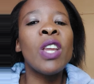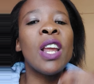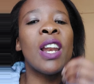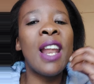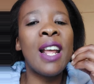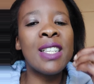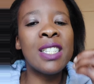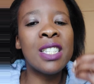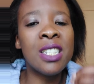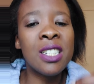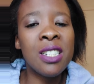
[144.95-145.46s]

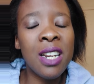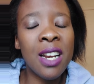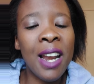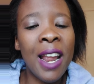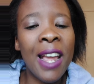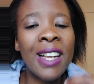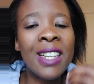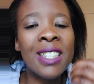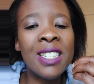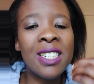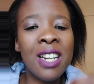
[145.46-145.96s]

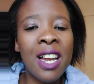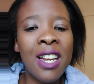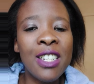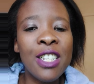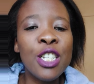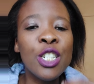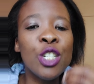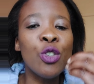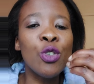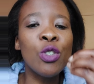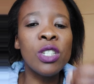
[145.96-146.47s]
like
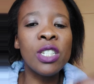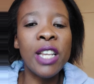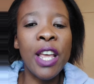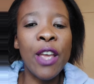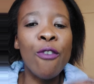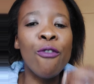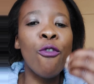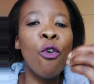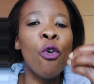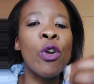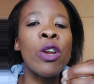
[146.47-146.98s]
starting to
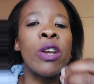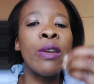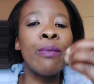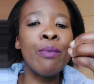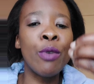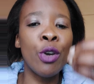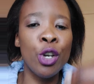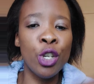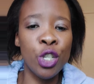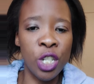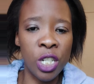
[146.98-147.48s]
save for an
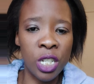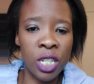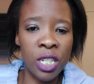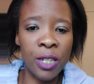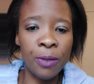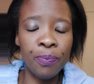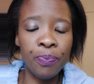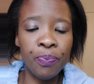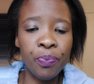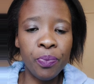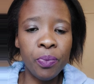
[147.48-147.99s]

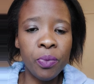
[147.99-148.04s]
emergency.